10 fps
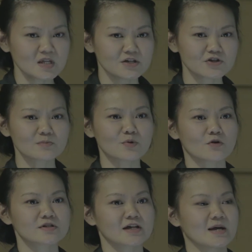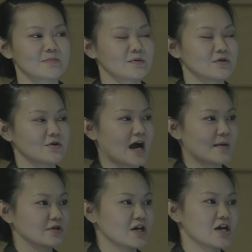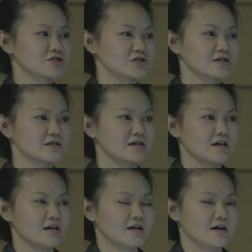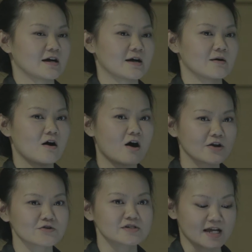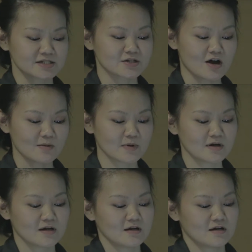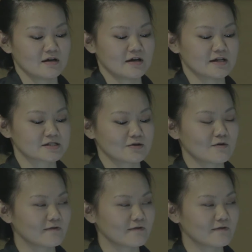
You can prototype your application on your desktop. And so